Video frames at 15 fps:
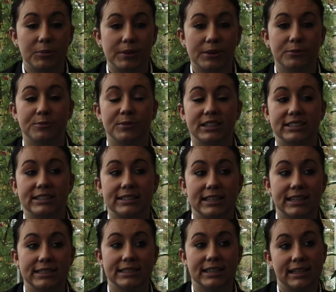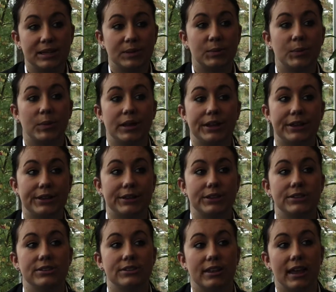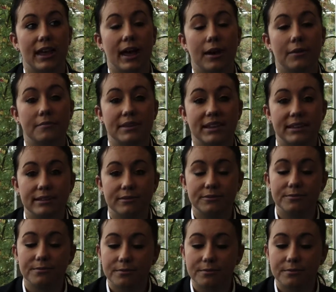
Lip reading: me with my GCSE because it helped me